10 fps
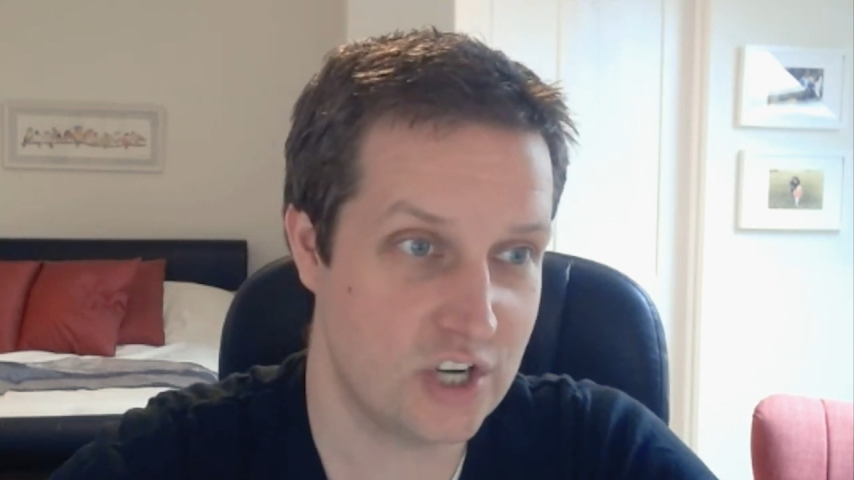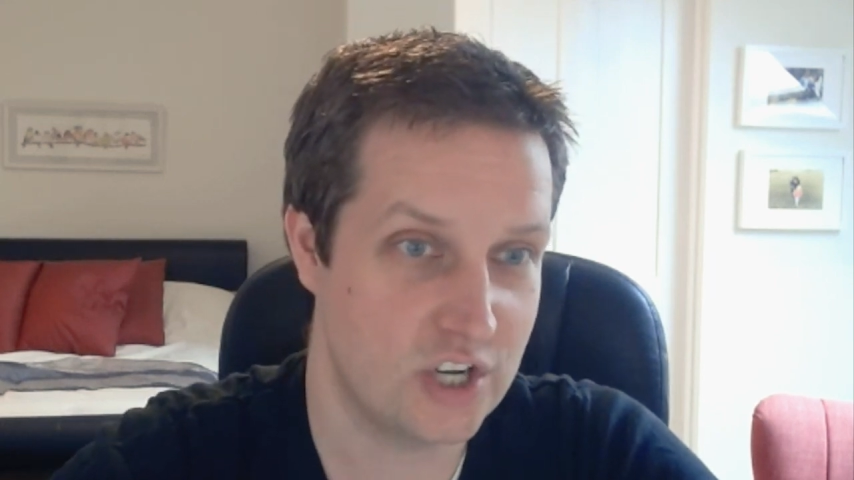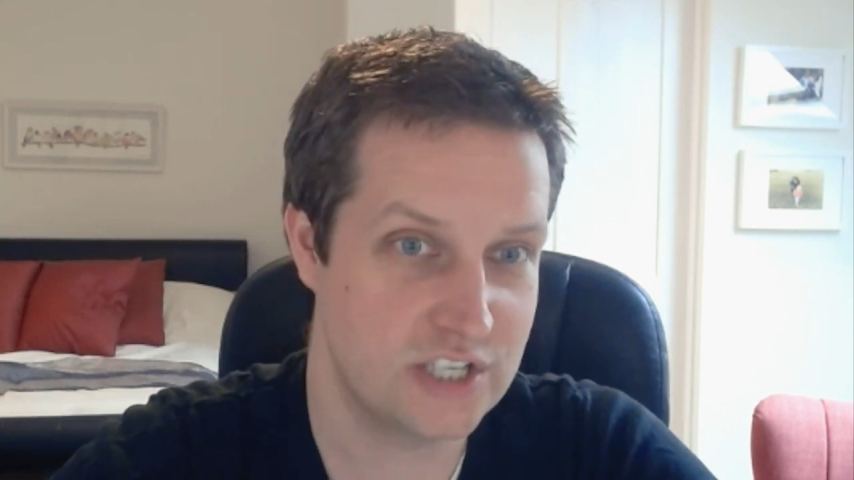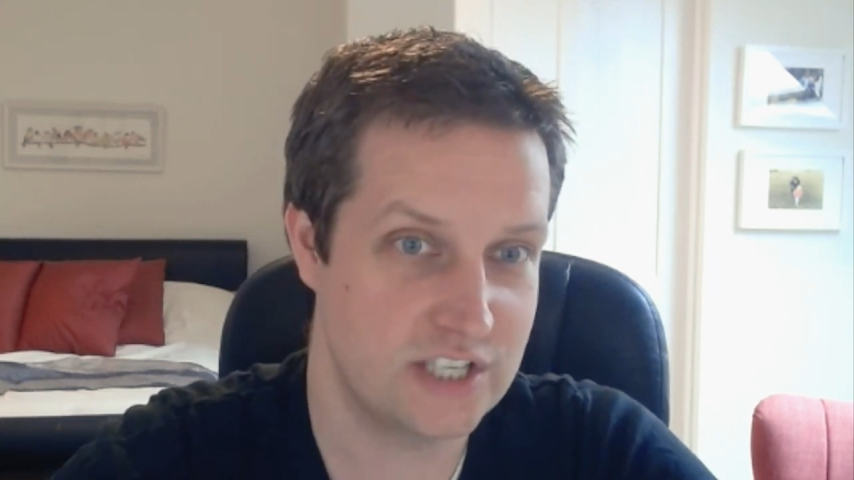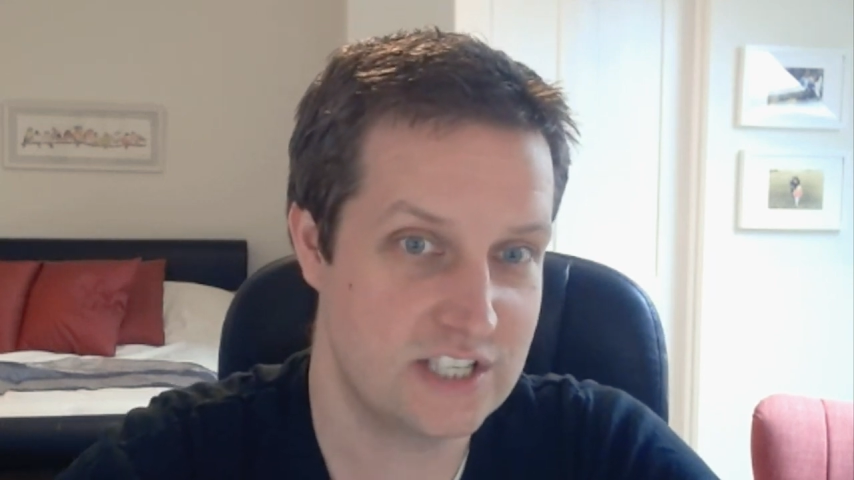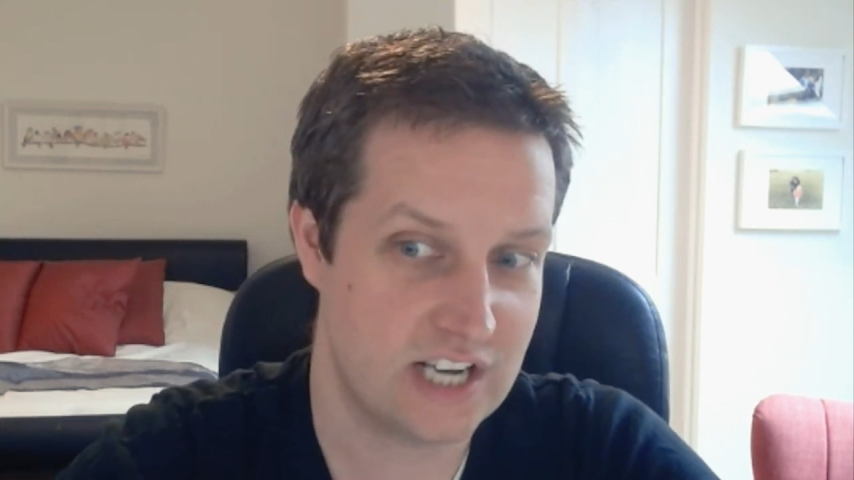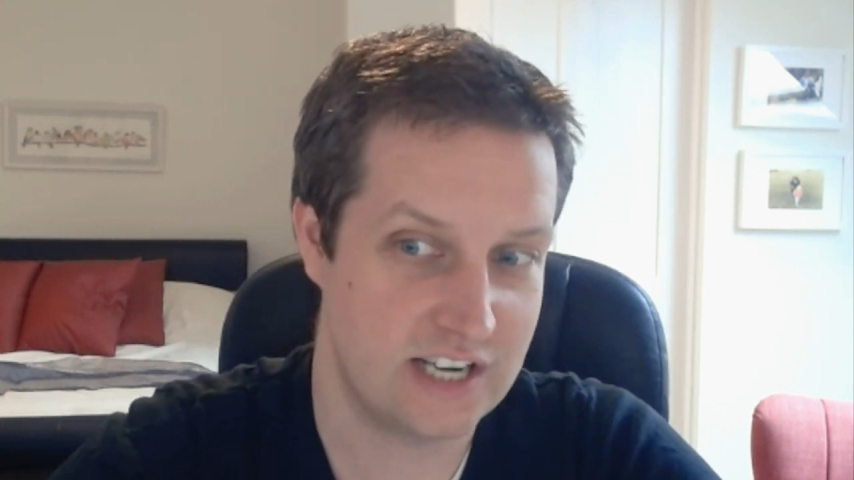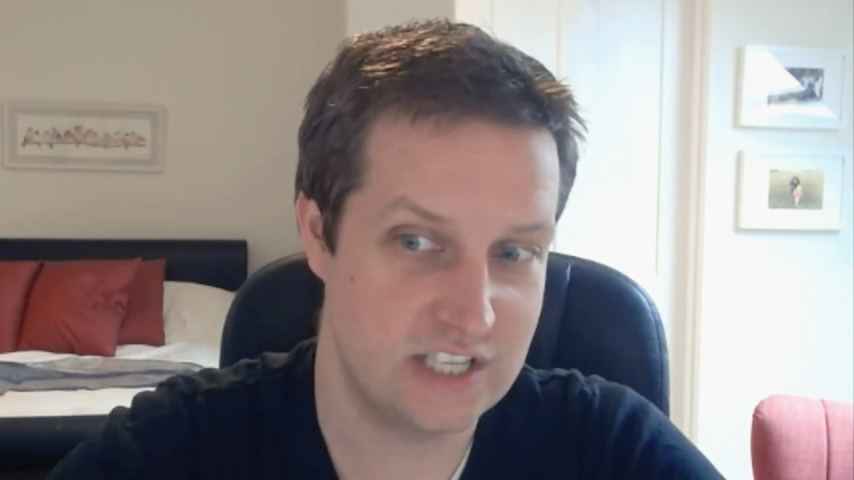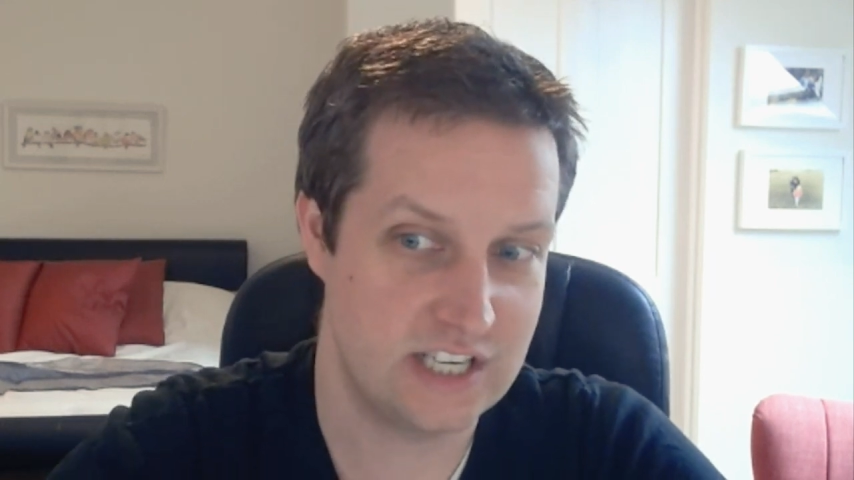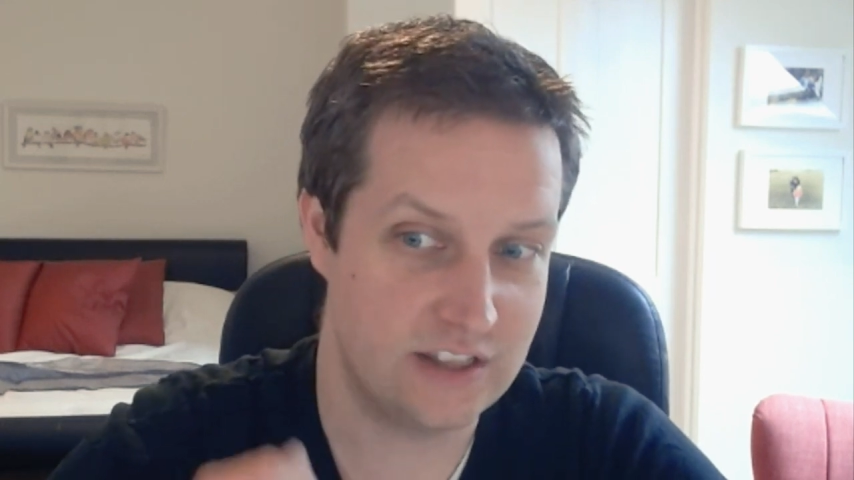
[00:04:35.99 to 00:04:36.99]
Charging is
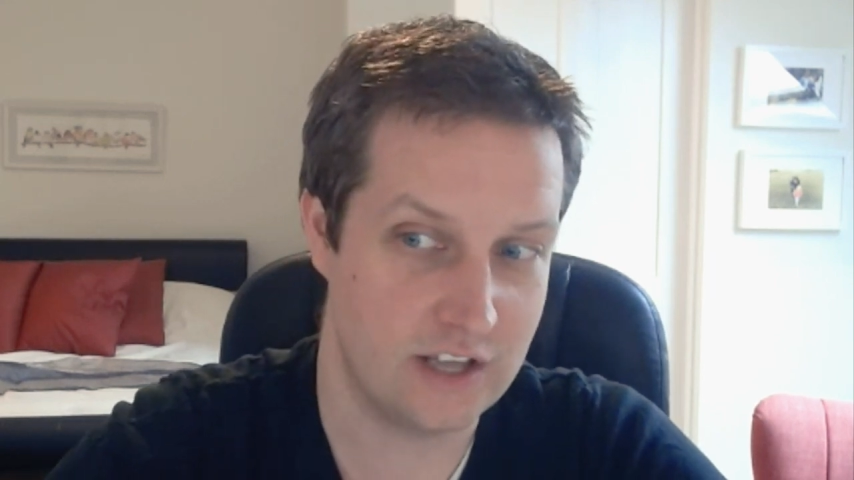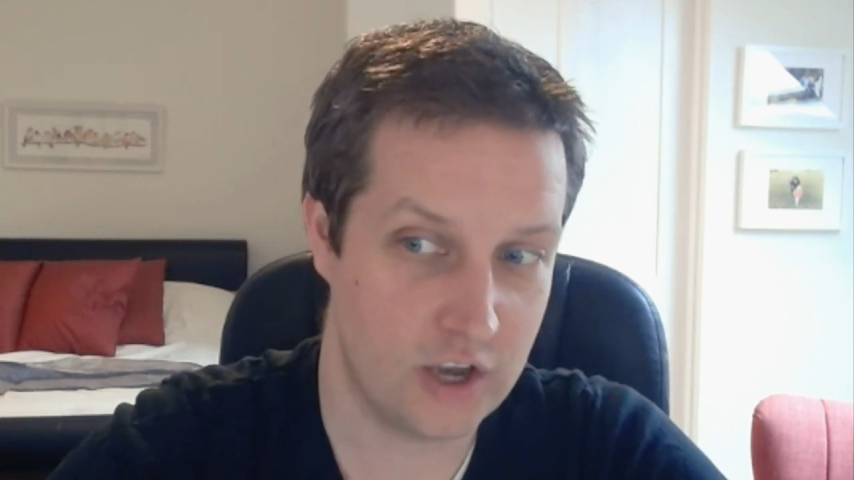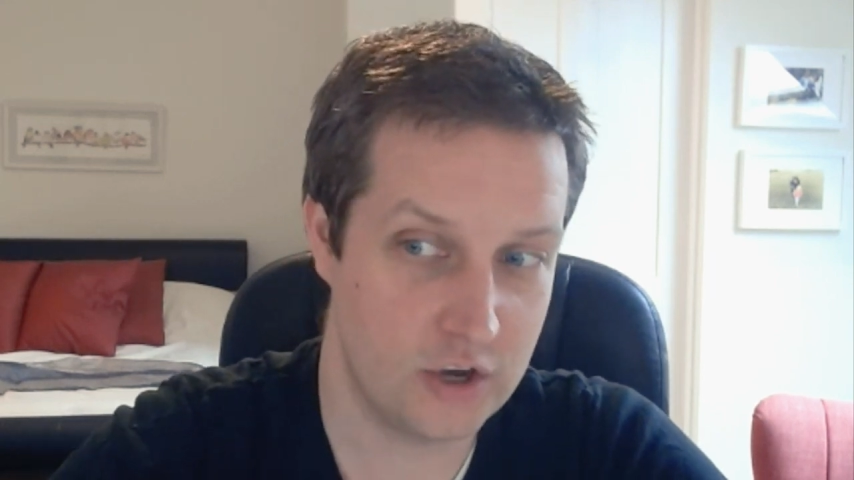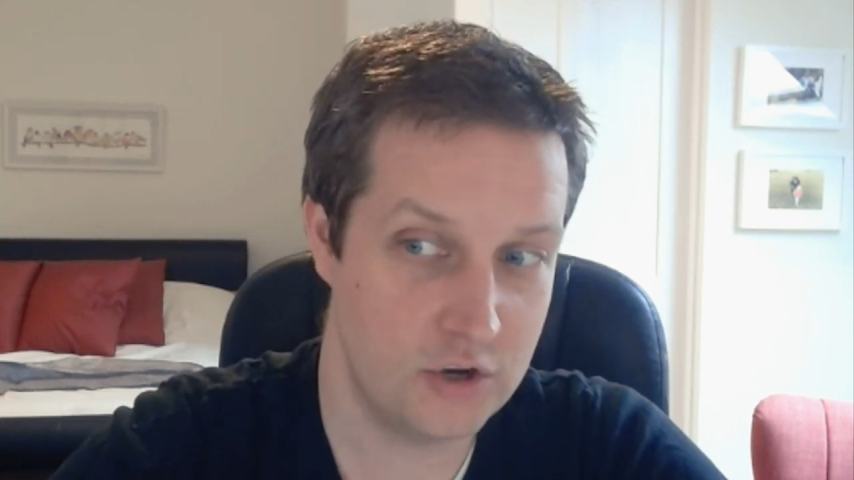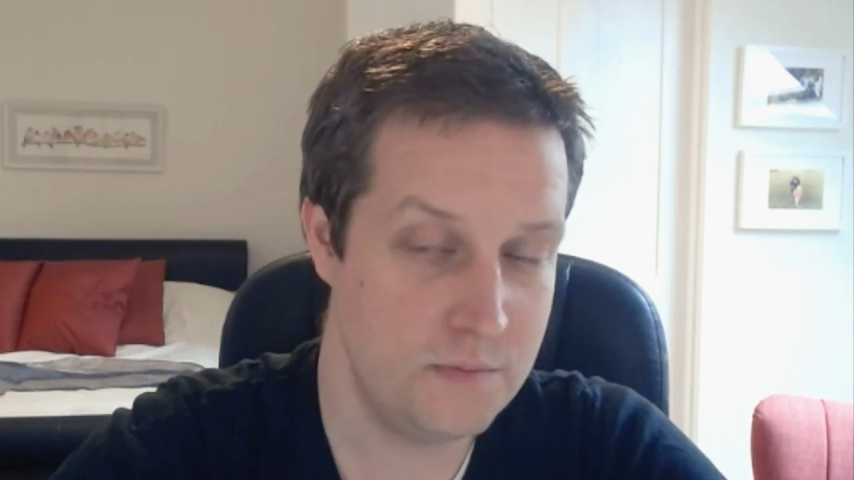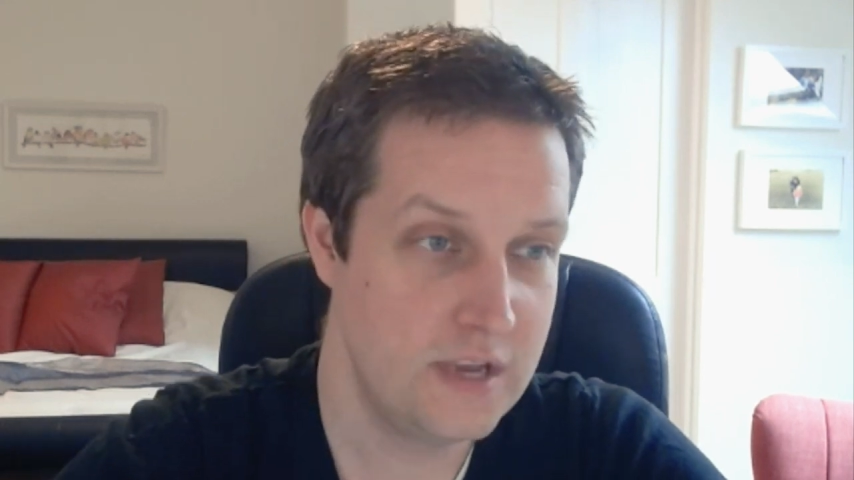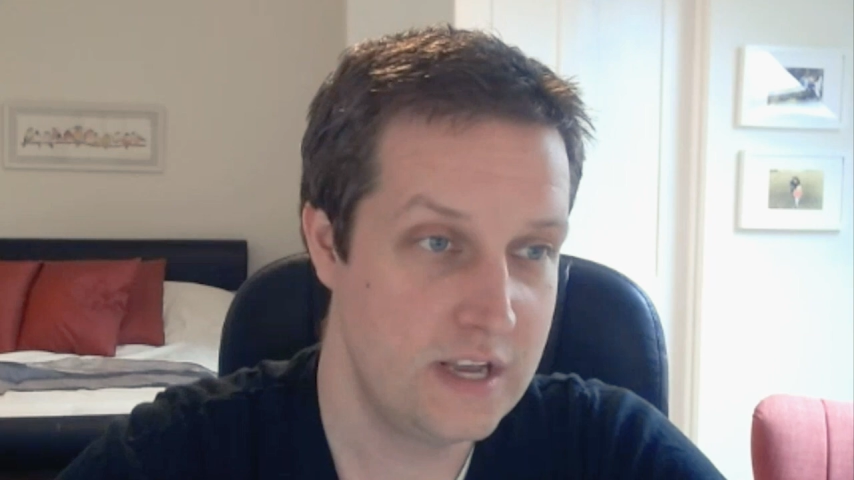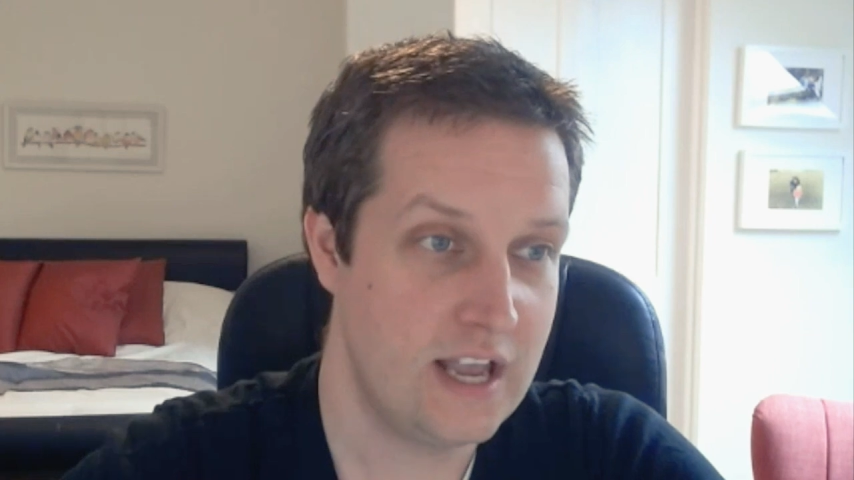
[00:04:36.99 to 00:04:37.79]
challenging in the home,